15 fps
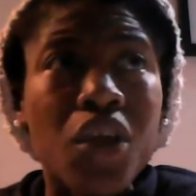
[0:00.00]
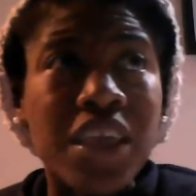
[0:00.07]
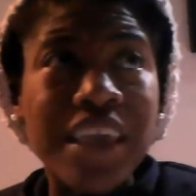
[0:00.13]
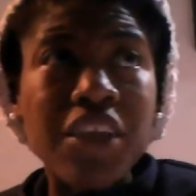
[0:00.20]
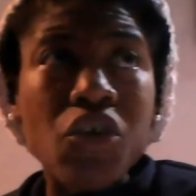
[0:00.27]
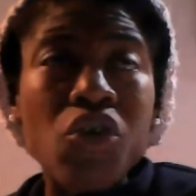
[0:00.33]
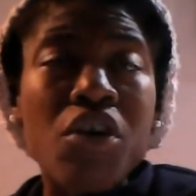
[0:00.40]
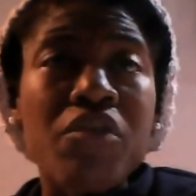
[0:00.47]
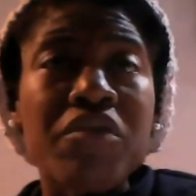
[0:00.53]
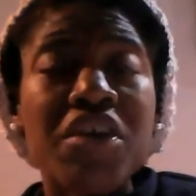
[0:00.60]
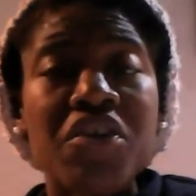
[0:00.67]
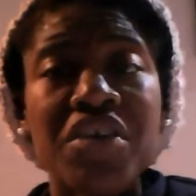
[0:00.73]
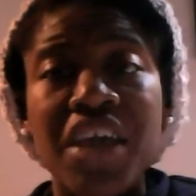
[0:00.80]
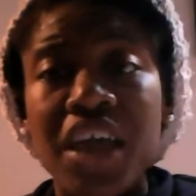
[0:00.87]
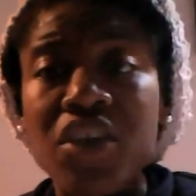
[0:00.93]
Get your
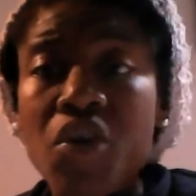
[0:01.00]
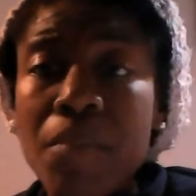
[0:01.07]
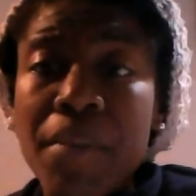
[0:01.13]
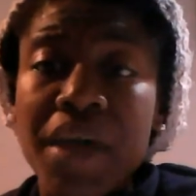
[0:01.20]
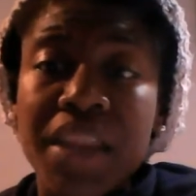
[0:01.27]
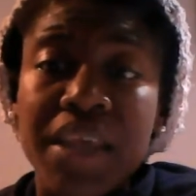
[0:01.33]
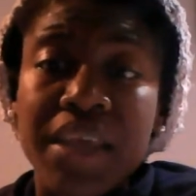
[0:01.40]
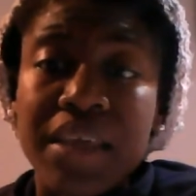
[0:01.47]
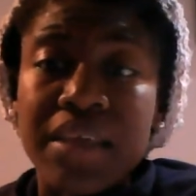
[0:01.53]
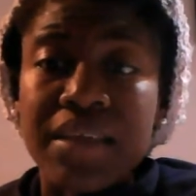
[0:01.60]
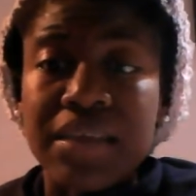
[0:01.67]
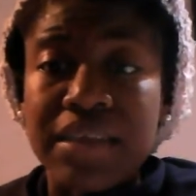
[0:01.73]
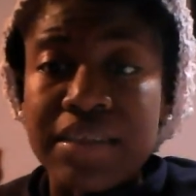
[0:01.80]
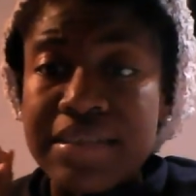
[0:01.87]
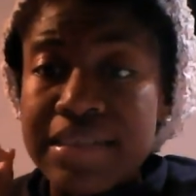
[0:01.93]
career, get your
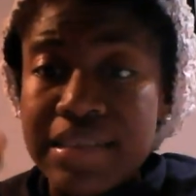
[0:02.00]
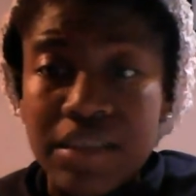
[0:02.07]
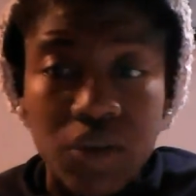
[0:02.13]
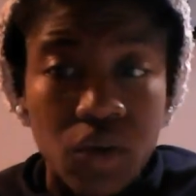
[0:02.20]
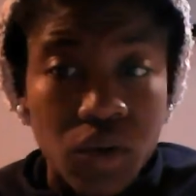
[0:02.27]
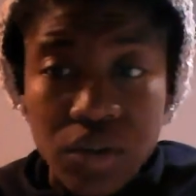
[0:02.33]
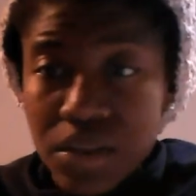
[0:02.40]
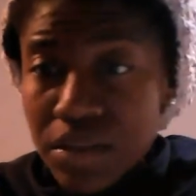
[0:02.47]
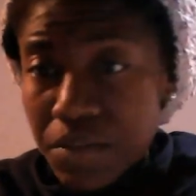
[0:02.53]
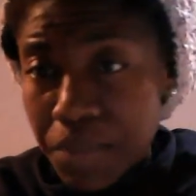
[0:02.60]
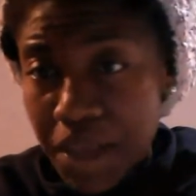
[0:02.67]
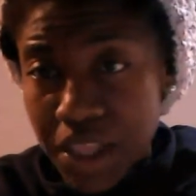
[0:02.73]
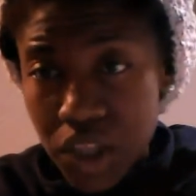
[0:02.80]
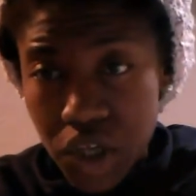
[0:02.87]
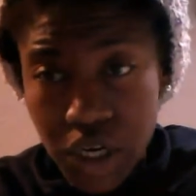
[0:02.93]
money, don't
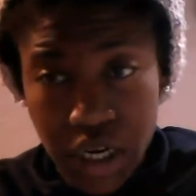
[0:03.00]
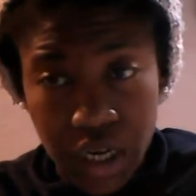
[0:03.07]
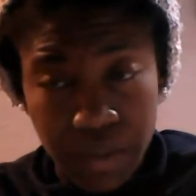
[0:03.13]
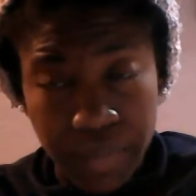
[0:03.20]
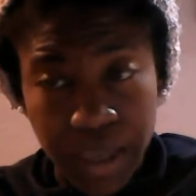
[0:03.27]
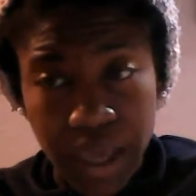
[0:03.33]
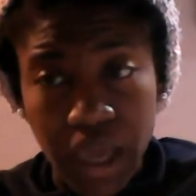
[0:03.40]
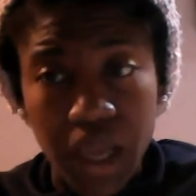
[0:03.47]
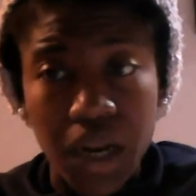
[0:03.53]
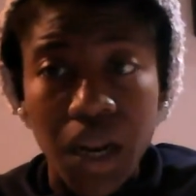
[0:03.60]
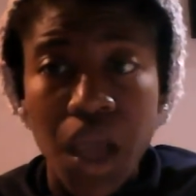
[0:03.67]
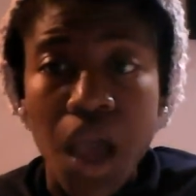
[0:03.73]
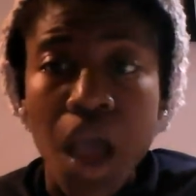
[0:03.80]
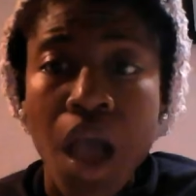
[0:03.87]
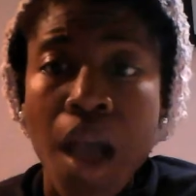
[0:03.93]
depend on any man,
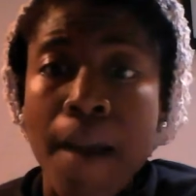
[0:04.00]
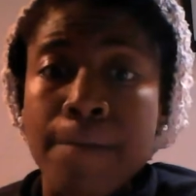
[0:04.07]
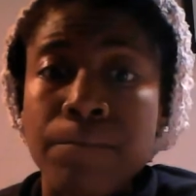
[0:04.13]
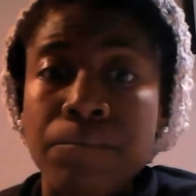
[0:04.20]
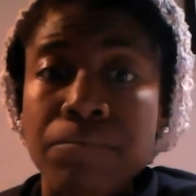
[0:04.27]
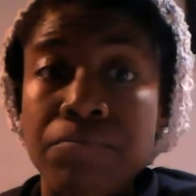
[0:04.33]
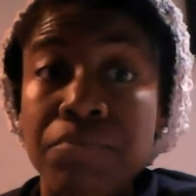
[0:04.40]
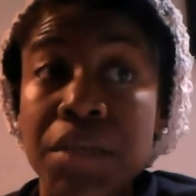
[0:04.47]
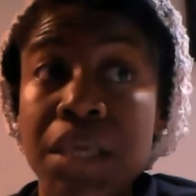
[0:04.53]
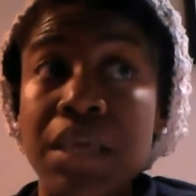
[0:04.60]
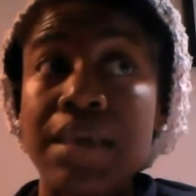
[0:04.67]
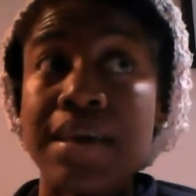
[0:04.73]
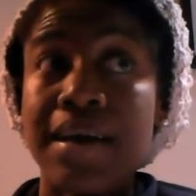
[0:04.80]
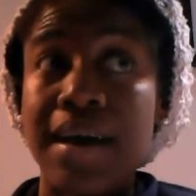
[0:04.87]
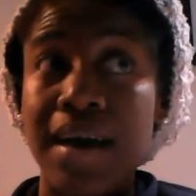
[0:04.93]

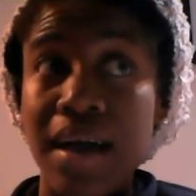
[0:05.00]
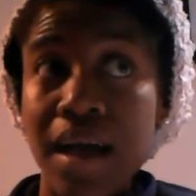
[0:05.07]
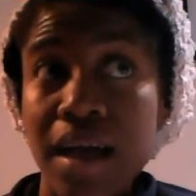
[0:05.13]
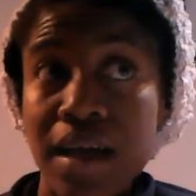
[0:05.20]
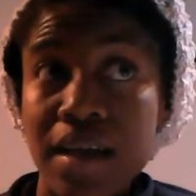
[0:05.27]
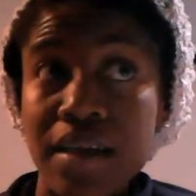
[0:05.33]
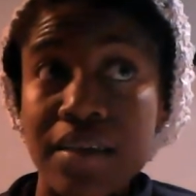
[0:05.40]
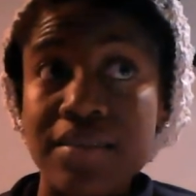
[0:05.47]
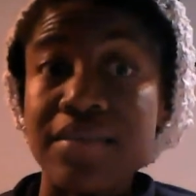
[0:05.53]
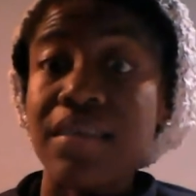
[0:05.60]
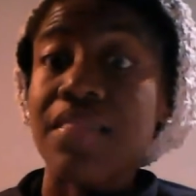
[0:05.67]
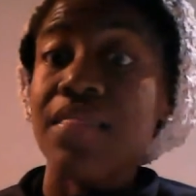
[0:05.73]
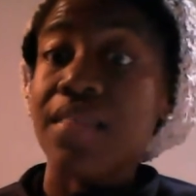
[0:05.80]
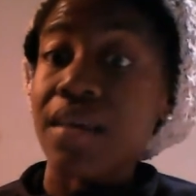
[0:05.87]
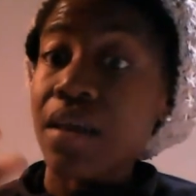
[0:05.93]
because
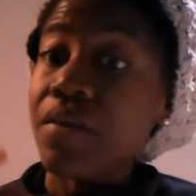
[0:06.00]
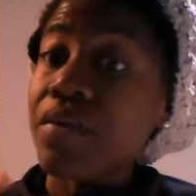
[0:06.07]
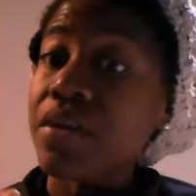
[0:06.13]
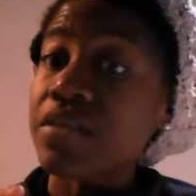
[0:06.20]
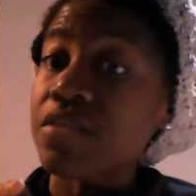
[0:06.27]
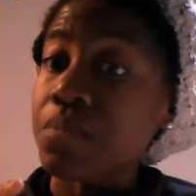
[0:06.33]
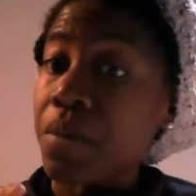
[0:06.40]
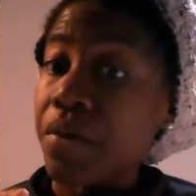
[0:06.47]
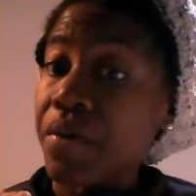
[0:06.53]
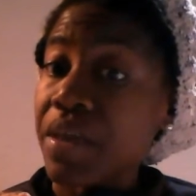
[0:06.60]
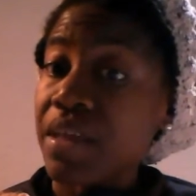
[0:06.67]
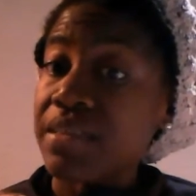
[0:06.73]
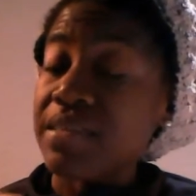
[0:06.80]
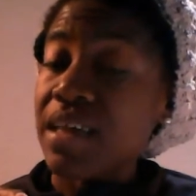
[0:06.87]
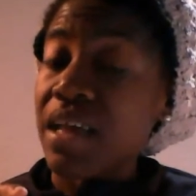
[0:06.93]
their
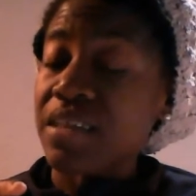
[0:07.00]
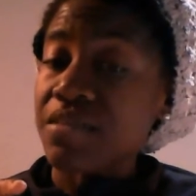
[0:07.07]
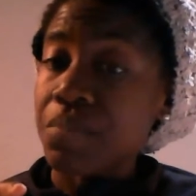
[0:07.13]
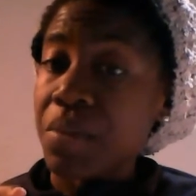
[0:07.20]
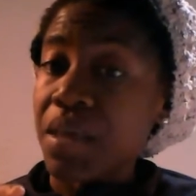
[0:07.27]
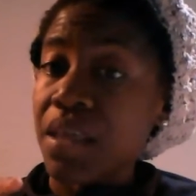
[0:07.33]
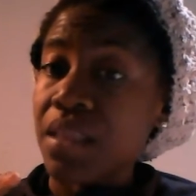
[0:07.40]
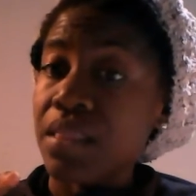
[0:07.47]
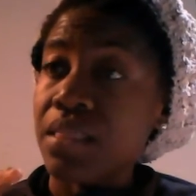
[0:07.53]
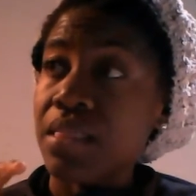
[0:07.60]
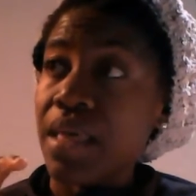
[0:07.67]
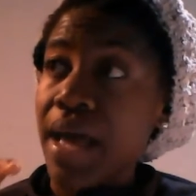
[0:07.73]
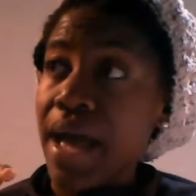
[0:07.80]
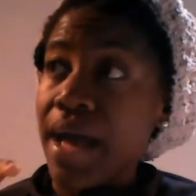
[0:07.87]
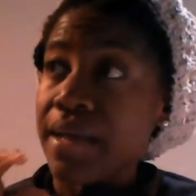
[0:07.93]
experience has been
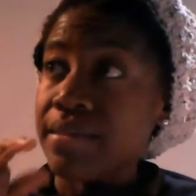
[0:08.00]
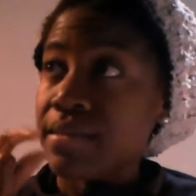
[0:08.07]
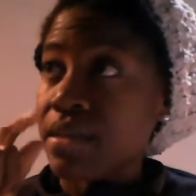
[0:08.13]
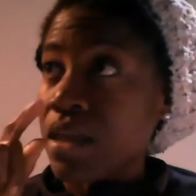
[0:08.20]
that